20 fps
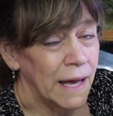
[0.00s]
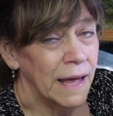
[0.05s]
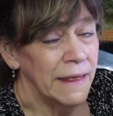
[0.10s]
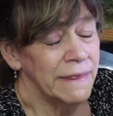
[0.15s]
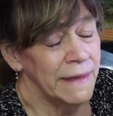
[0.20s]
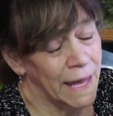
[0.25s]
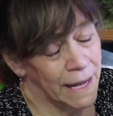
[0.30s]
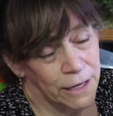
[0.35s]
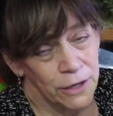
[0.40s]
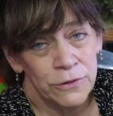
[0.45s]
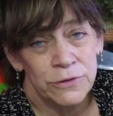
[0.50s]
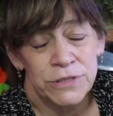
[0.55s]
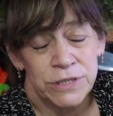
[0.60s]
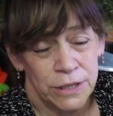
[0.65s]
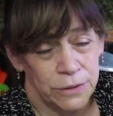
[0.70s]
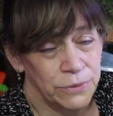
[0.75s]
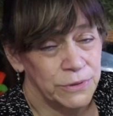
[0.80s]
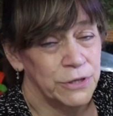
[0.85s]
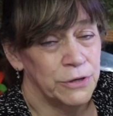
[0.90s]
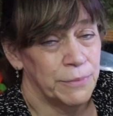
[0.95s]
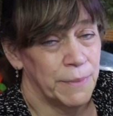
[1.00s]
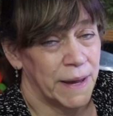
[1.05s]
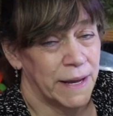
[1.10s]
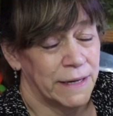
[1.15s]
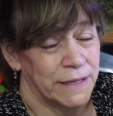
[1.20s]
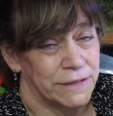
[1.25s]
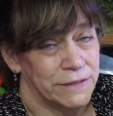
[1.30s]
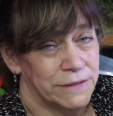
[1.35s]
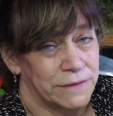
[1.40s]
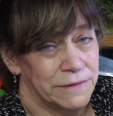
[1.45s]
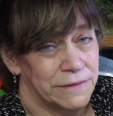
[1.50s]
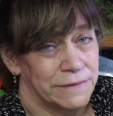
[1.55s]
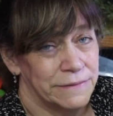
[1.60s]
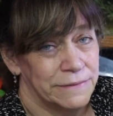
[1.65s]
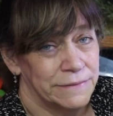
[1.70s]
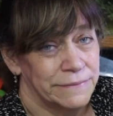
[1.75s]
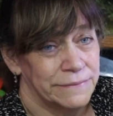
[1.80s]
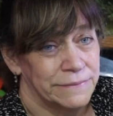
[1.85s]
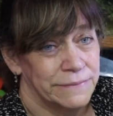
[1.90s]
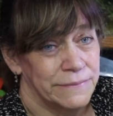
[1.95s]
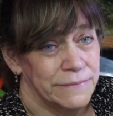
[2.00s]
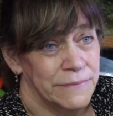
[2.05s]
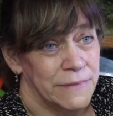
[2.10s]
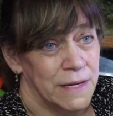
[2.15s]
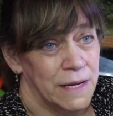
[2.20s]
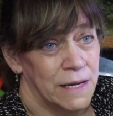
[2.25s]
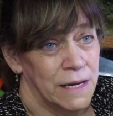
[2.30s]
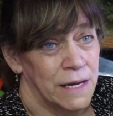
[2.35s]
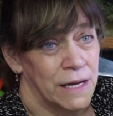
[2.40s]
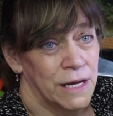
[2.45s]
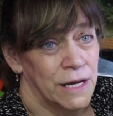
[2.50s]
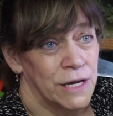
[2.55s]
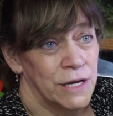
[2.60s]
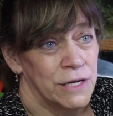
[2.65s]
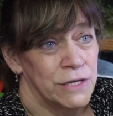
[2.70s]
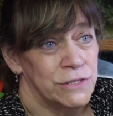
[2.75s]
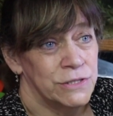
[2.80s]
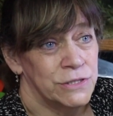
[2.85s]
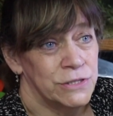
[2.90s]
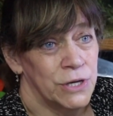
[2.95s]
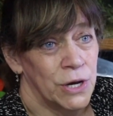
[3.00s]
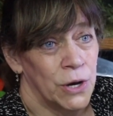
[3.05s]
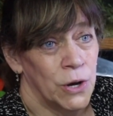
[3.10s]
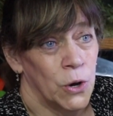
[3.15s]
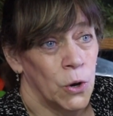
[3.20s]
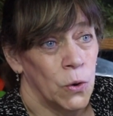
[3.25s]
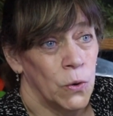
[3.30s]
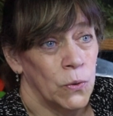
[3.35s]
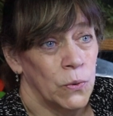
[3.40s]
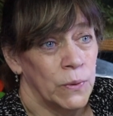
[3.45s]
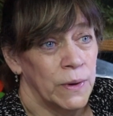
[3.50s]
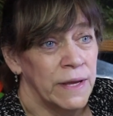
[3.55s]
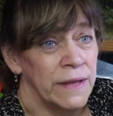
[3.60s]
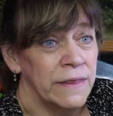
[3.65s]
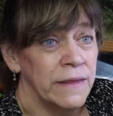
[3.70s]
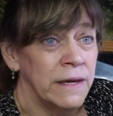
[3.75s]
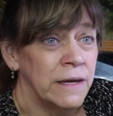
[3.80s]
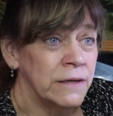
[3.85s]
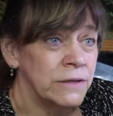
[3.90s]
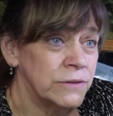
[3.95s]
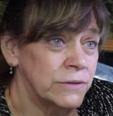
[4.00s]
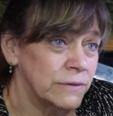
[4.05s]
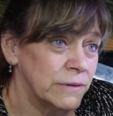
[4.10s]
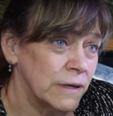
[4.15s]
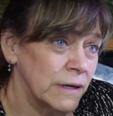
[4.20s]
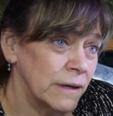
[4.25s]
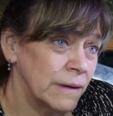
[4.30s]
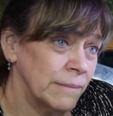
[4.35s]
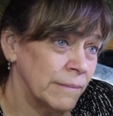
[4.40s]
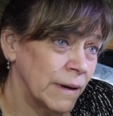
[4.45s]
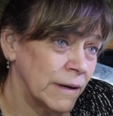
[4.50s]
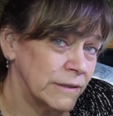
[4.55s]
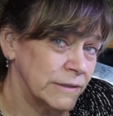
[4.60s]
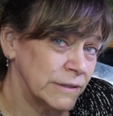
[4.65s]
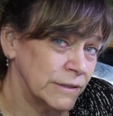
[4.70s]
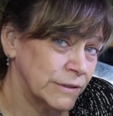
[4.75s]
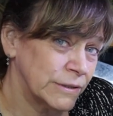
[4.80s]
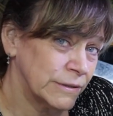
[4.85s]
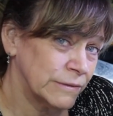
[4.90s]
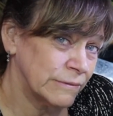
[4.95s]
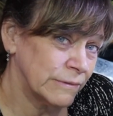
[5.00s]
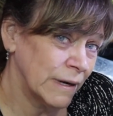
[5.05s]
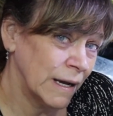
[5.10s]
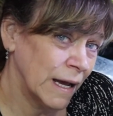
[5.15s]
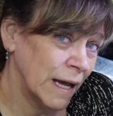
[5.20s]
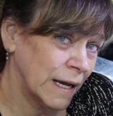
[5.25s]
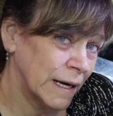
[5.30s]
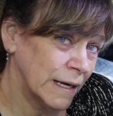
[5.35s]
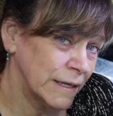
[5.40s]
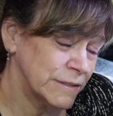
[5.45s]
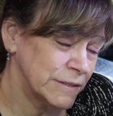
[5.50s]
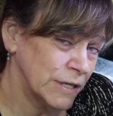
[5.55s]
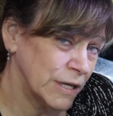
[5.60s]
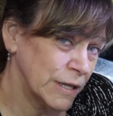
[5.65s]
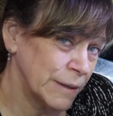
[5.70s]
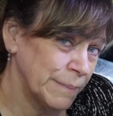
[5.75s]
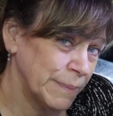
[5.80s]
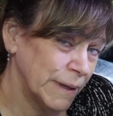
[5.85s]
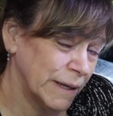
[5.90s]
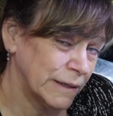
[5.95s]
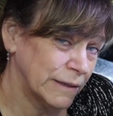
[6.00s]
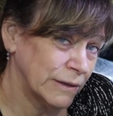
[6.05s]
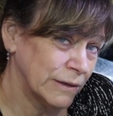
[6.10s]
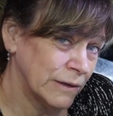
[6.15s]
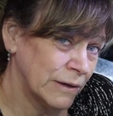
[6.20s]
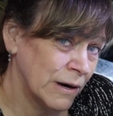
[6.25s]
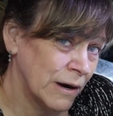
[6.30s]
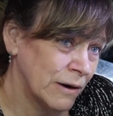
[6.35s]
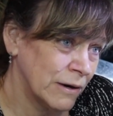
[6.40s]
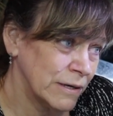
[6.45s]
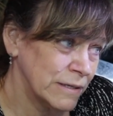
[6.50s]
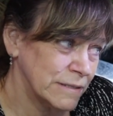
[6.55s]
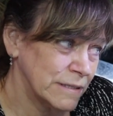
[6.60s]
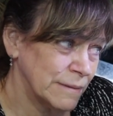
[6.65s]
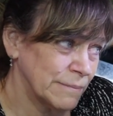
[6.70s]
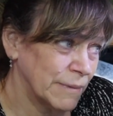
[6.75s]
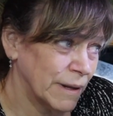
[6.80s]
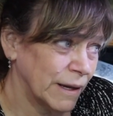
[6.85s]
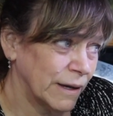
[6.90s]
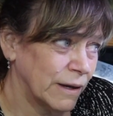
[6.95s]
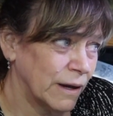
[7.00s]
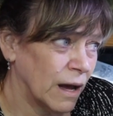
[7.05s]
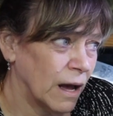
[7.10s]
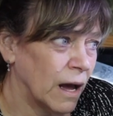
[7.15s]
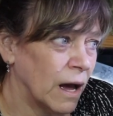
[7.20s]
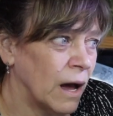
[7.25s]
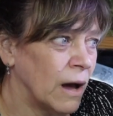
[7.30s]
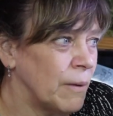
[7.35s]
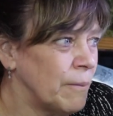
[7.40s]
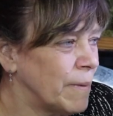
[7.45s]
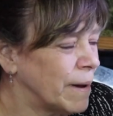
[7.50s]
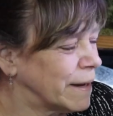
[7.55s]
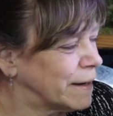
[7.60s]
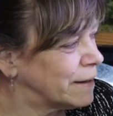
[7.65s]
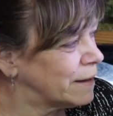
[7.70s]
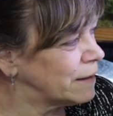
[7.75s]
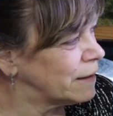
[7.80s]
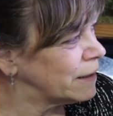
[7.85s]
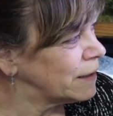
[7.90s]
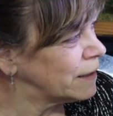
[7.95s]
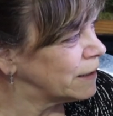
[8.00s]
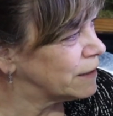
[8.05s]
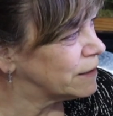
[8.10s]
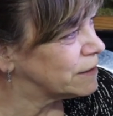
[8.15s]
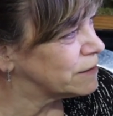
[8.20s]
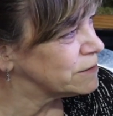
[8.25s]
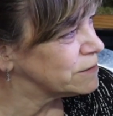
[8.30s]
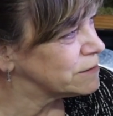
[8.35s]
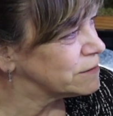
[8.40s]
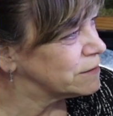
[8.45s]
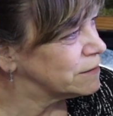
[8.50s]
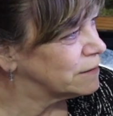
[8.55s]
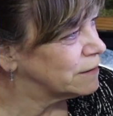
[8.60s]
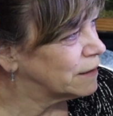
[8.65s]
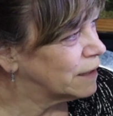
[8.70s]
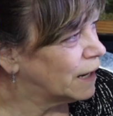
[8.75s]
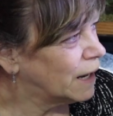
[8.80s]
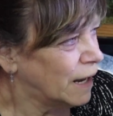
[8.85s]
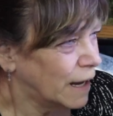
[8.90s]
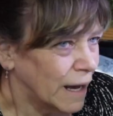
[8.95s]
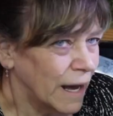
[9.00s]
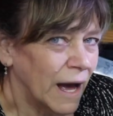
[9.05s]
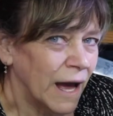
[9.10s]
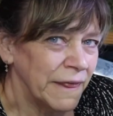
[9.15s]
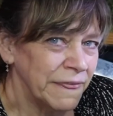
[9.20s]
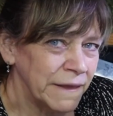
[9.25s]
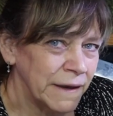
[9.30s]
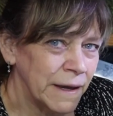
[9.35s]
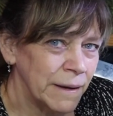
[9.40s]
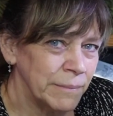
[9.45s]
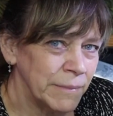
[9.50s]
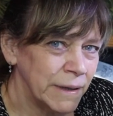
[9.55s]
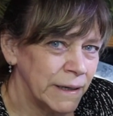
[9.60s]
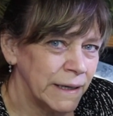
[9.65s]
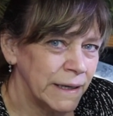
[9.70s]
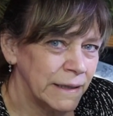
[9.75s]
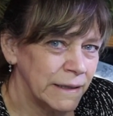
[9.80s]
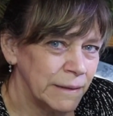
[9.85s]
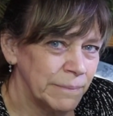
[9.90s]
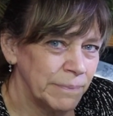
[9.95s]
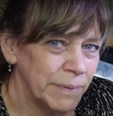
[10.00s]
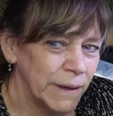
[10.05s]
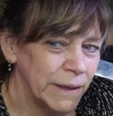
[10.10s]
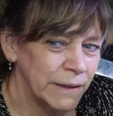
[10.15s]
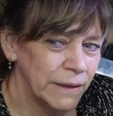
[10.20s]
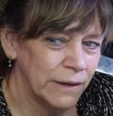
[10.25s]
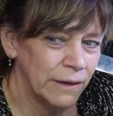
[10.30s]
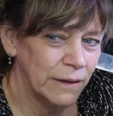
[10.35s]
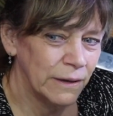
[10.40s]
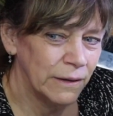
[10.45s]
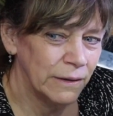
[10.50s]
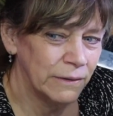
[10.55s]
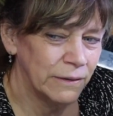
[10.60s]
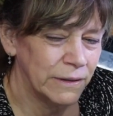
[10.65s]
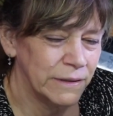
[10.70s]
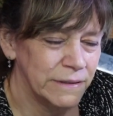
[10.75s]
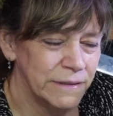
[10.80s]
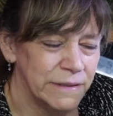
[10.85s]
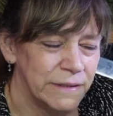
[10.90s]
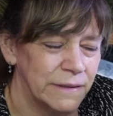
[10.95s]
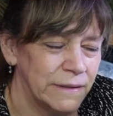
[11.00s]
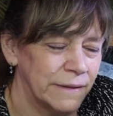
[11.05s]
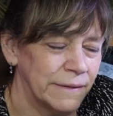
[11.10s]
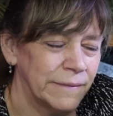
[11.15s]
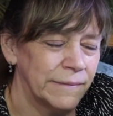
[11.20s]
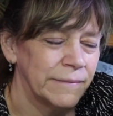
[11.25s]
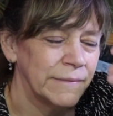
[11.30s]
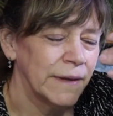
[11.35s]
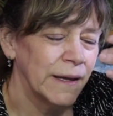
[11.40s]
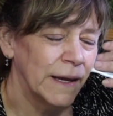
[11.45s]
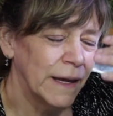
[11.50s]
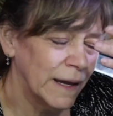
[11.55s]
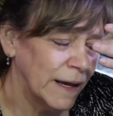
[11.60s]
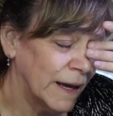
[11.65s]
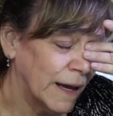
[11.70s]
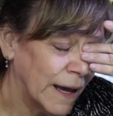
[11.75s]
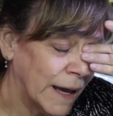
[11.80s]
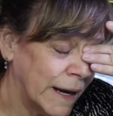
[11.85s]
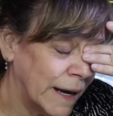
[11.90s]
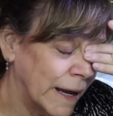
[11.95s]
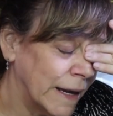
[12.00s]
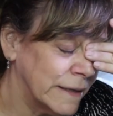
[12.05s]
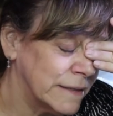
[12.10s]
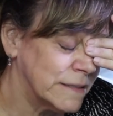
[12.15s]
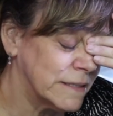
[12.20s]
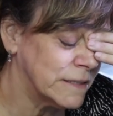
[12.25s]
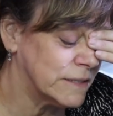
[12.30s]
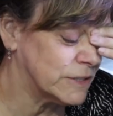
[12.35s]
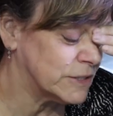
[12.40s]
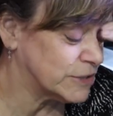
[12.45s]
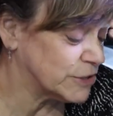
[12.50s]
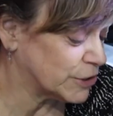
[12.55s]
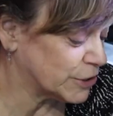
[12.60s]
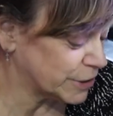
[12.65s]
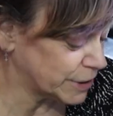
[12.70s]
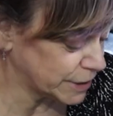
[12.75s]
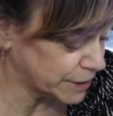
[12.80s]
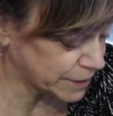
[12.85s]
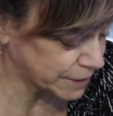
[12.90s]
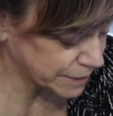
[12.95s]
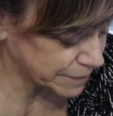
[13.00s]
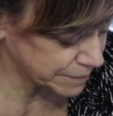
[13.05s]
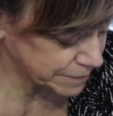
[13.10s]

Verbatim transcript: And they had to go check with their manager. So in the interim, I was looking around. I saw the panda garras. I'm like, oh my gosh. I think I'm going to get the panda garras. And hence it started.